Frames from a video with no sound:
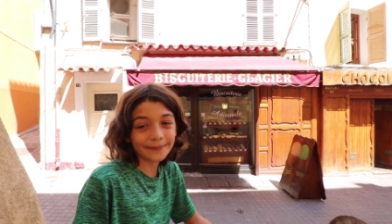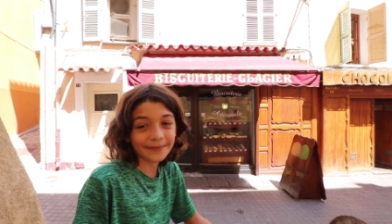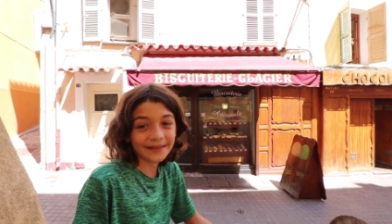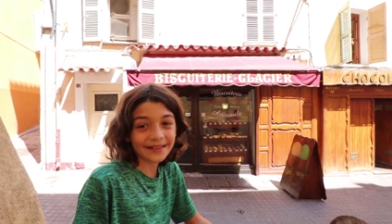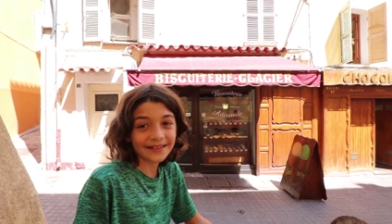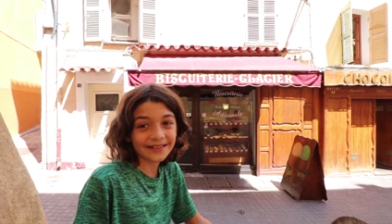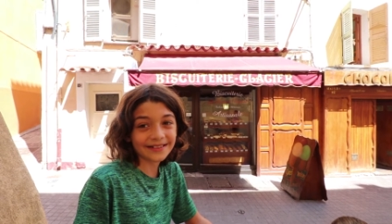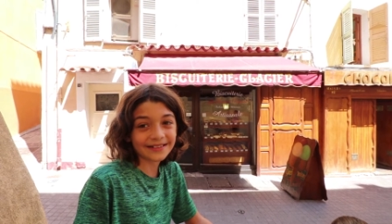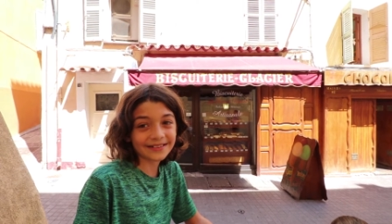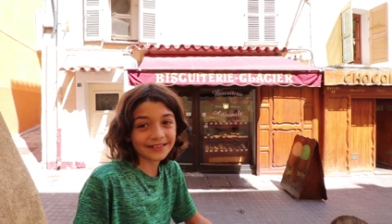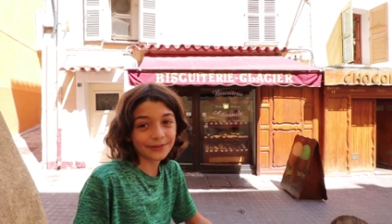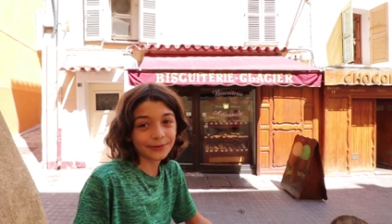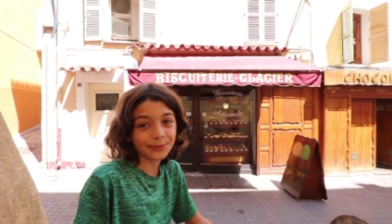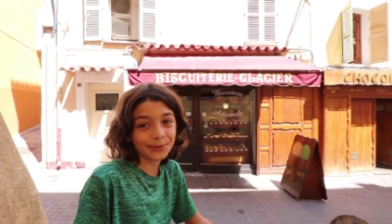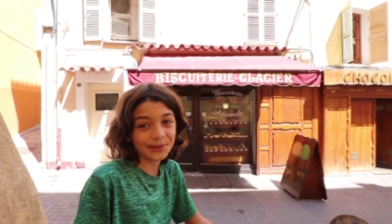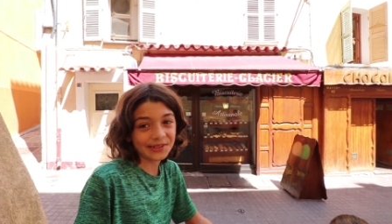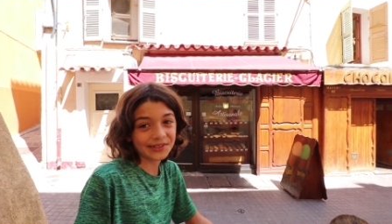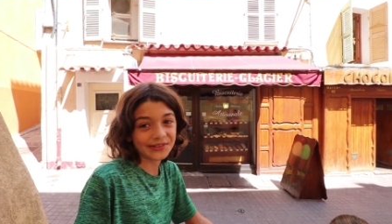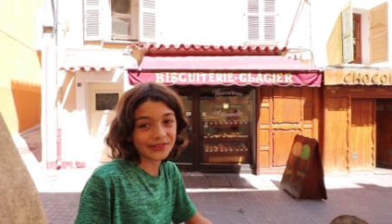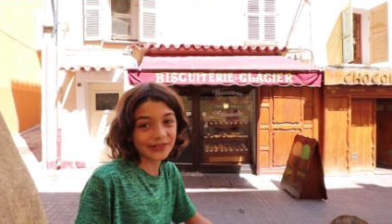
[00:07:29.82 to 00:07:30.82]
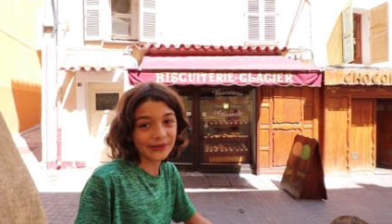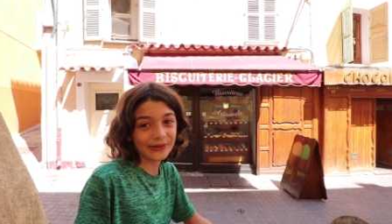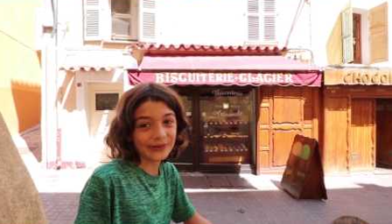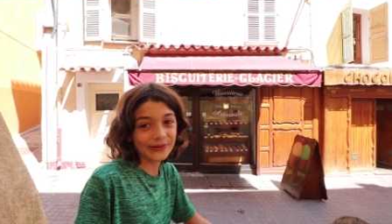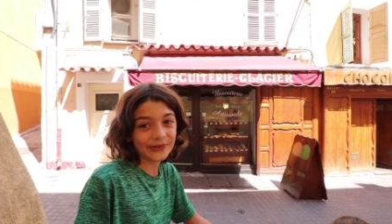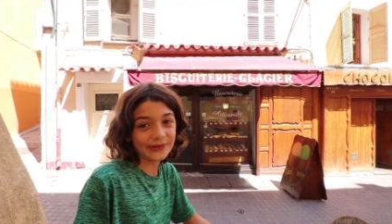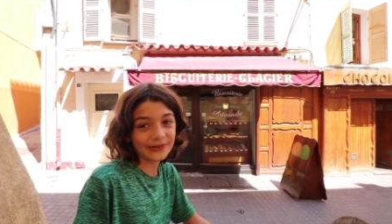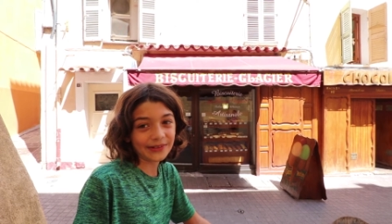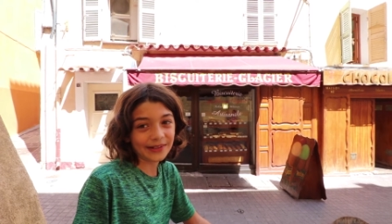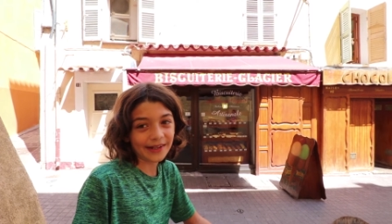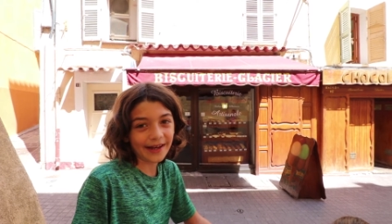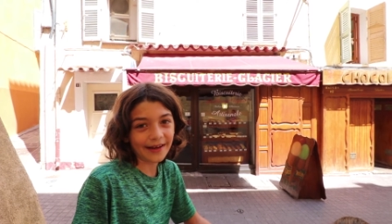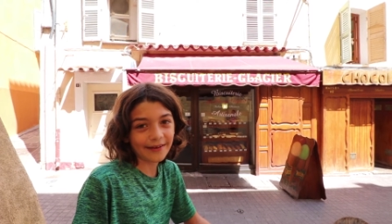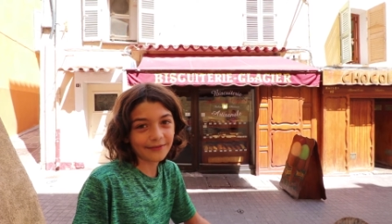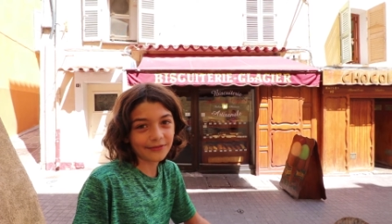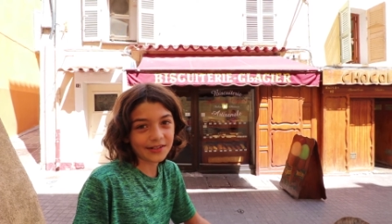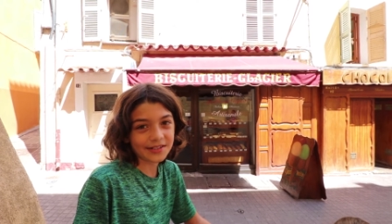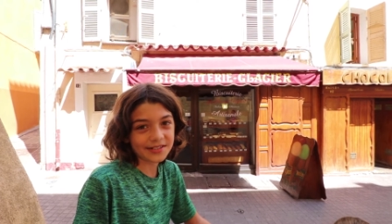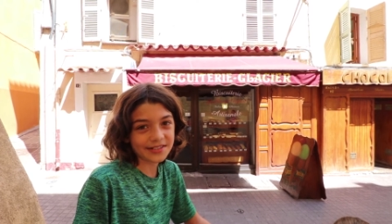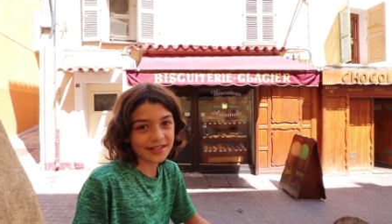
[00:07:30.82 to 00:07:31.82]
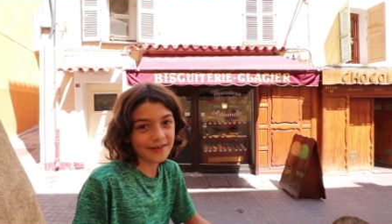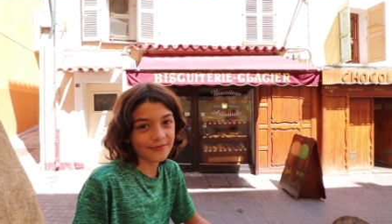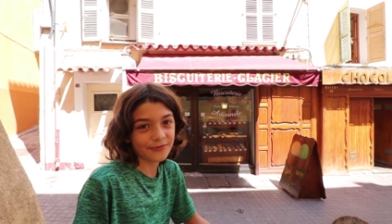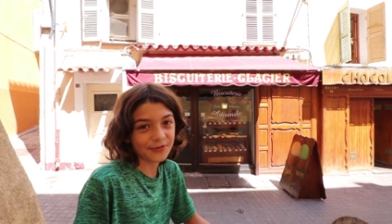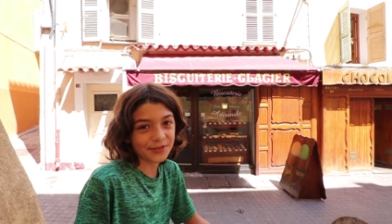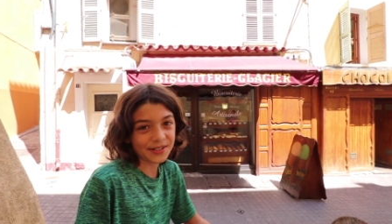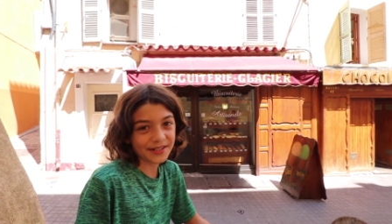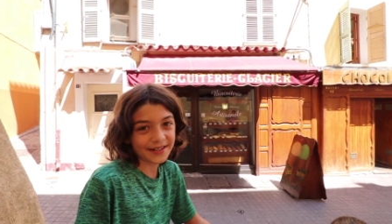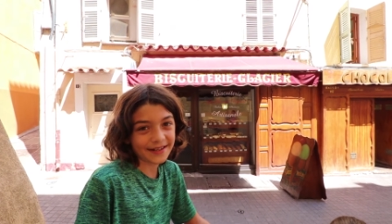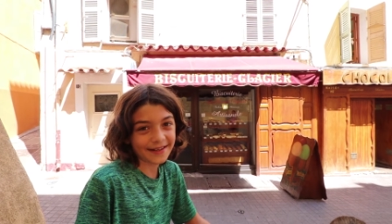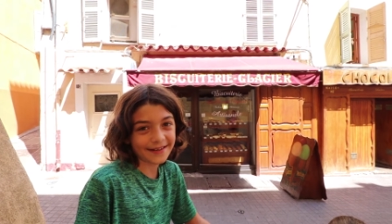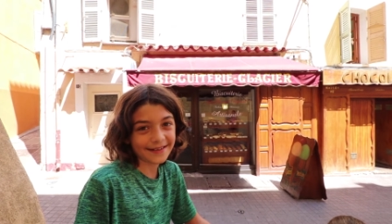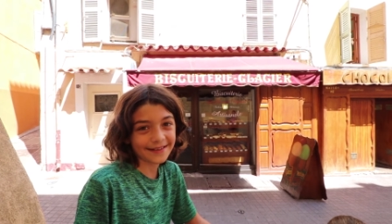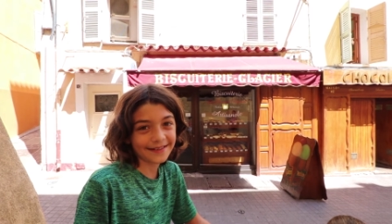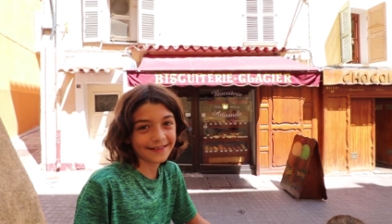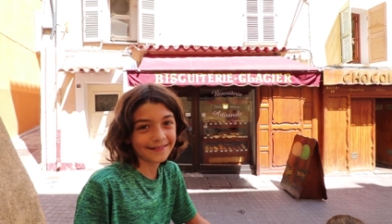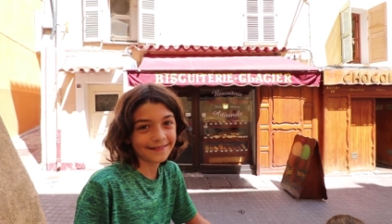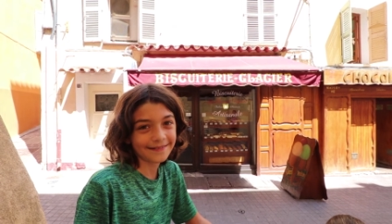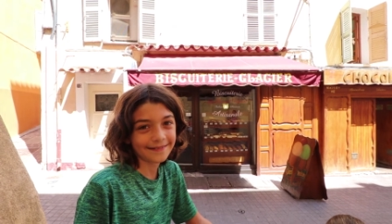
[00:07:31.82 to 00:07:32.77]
because it would be so cool to have this every day.